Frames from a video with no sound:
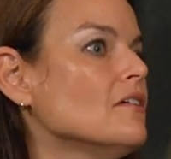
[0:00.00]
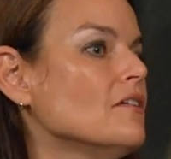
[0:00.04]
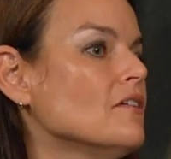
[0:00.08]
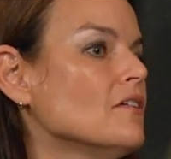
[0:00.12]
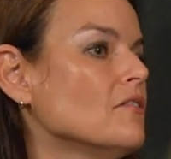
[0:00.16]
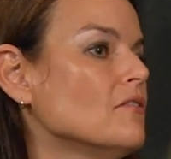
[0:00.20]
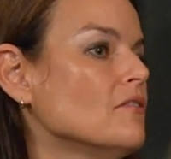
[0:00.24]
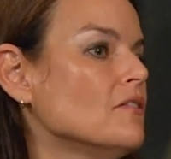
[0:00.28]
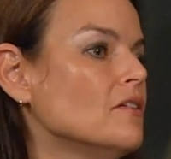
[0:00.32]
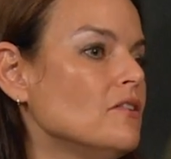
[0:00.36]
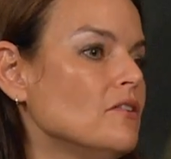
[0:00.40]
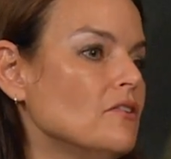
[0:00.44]

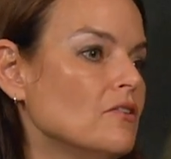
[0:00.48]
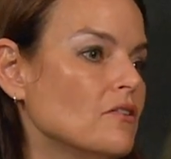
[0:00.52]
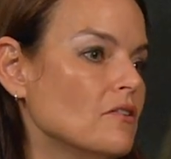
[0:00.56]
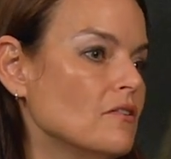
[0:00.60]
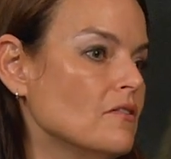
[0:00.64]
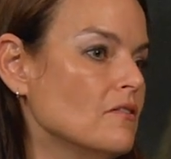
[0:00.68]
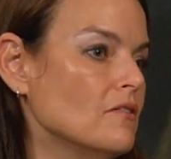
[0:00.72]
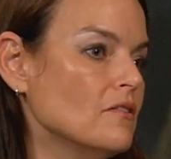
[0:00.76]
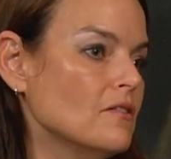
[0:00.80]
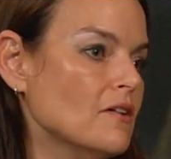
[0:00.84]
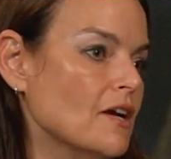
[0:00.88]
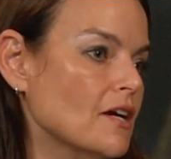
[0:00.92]
in
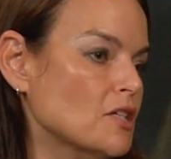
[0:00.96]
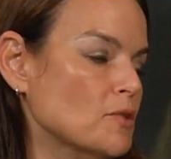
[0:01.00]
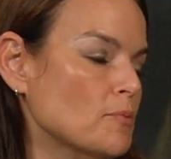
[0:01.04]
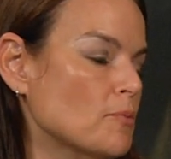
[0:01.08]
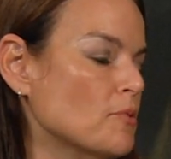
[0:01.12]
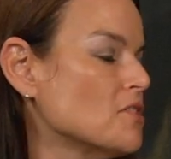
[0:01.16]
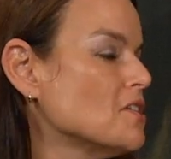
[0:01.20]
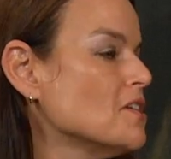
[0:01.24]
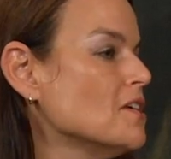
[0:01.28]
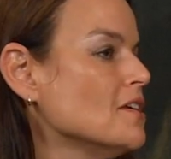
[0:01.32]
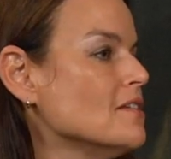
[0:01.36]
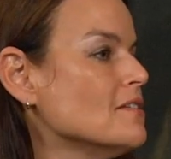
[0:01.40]
your
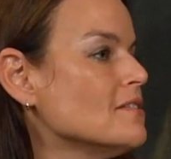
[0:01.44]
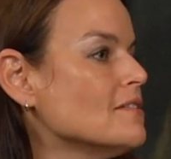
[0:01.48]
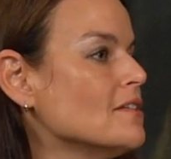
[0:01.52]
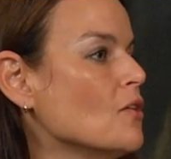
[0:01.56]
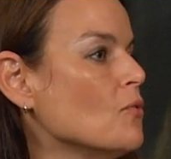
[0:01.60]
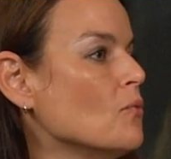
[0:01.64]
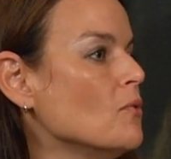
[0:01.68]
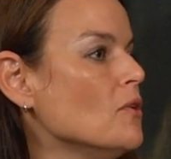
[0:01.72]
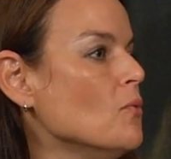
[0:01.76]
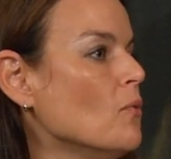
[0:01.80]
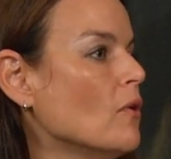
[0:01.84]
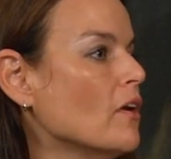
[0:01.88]
expertise
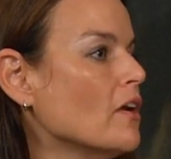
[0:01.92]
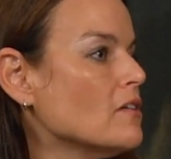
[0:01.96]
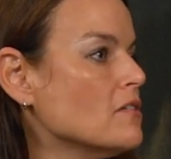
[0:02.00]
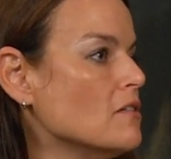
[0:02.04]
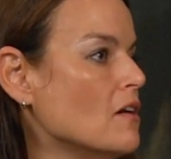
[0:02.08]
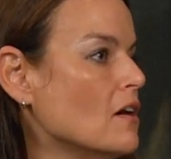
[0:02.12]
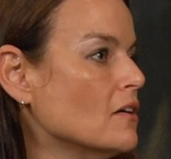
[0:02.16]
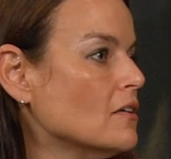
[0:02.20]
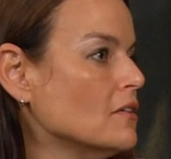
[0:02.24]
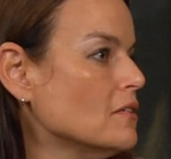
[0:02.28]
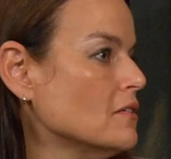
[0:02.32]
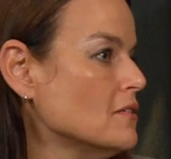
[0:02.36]
that we want
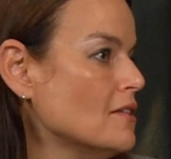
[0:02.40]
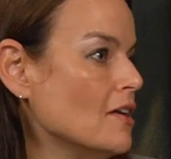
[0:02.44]
to